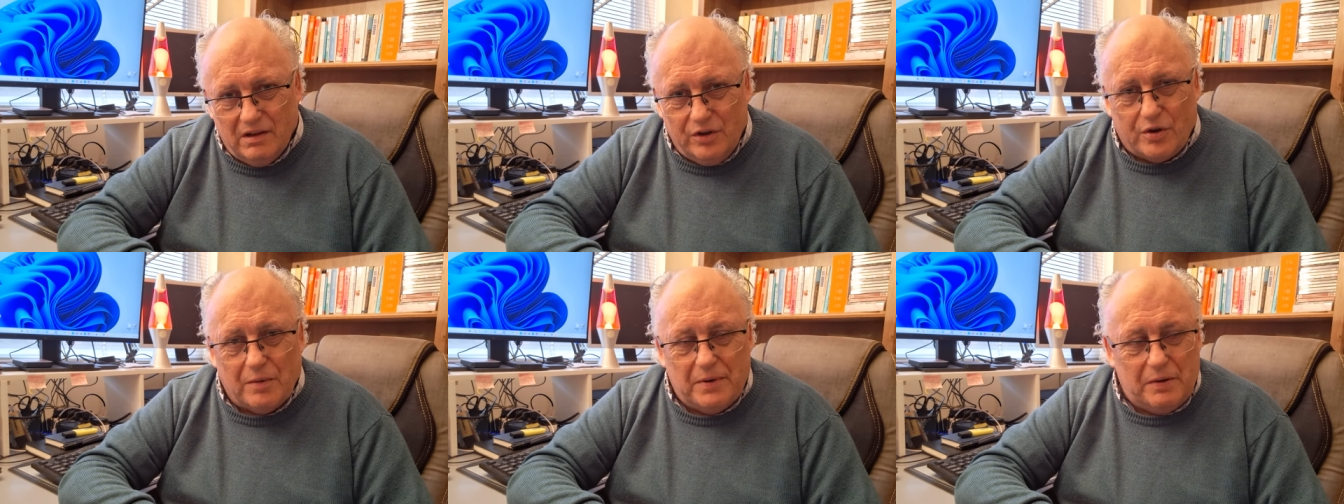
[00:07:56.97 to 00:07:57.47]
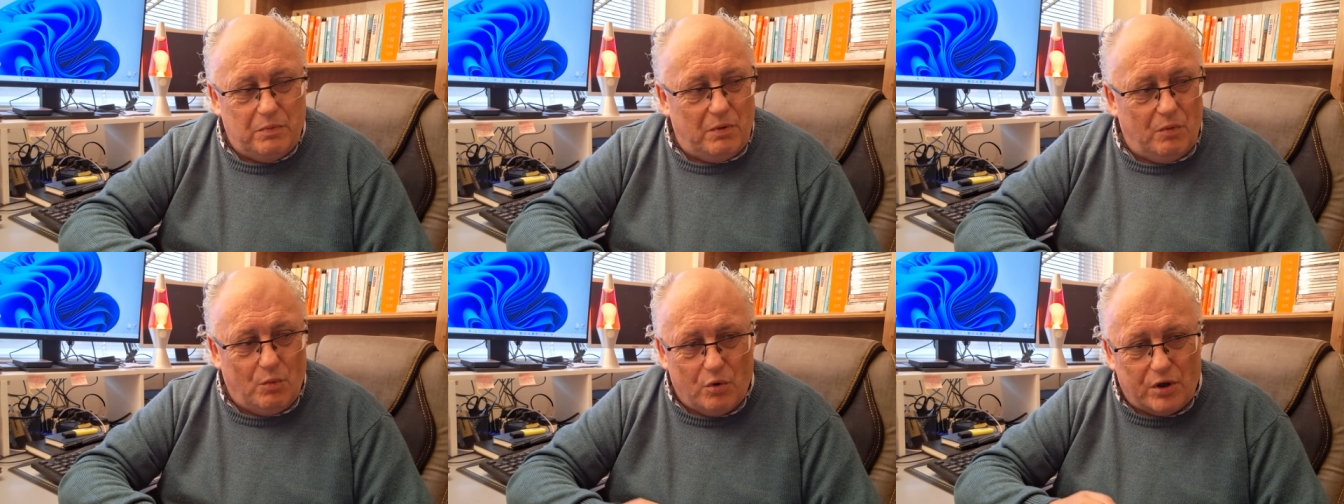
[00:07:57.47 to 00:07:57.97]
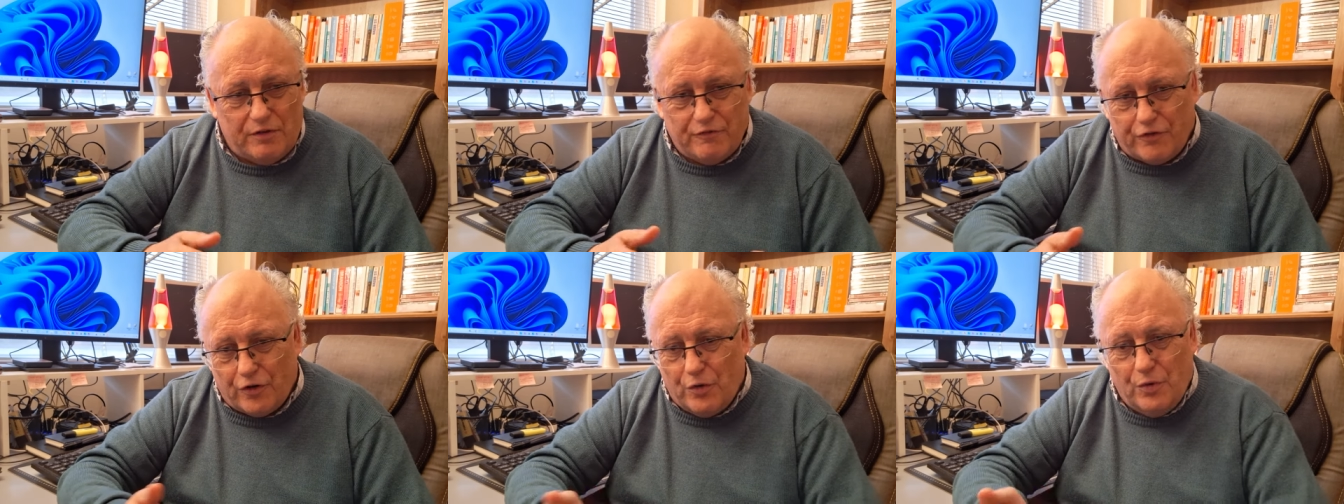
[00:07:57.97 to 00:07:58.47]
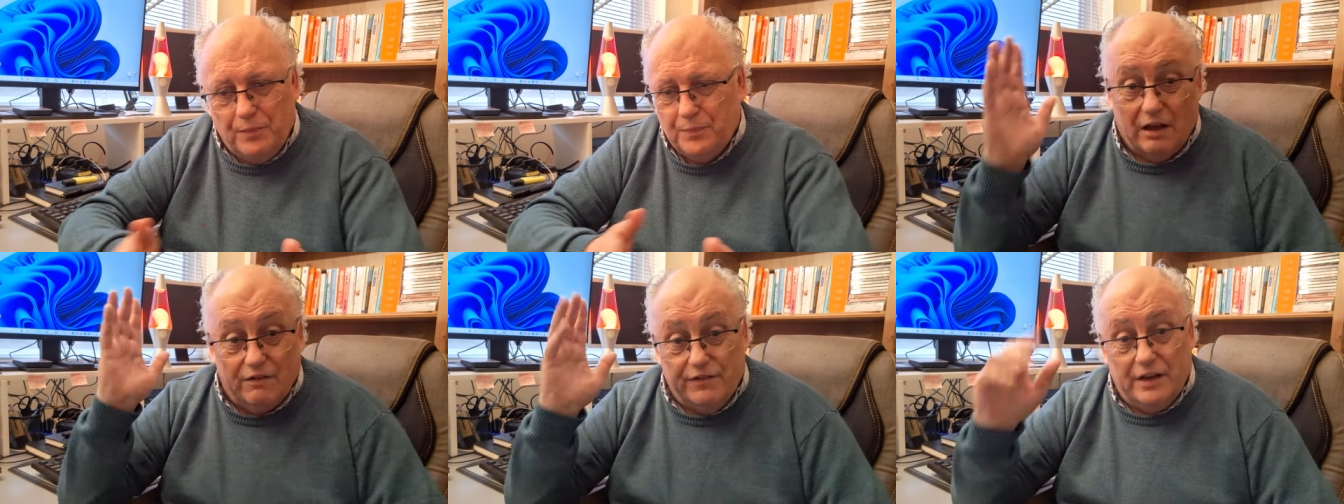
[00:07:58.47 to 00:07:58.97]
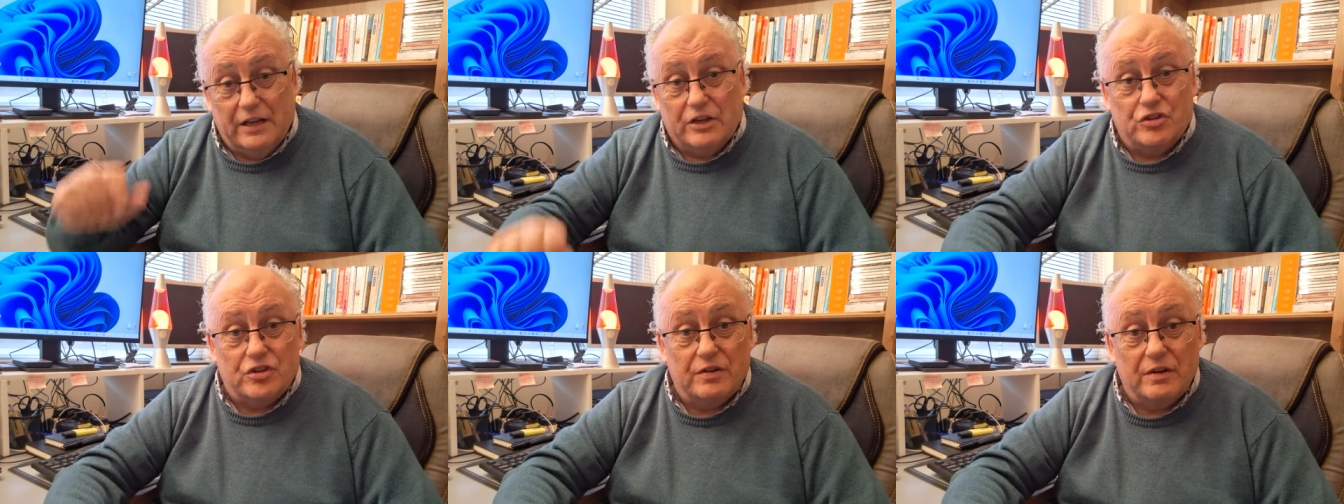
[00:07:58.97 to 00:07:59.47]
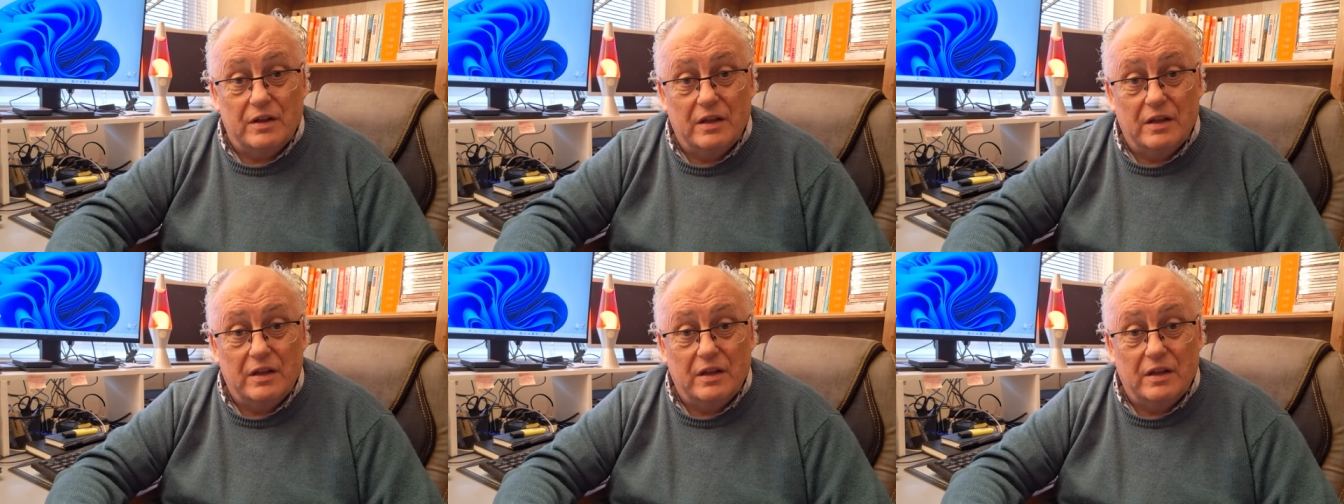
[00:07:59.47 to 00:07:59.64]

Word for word: You could be walking through our village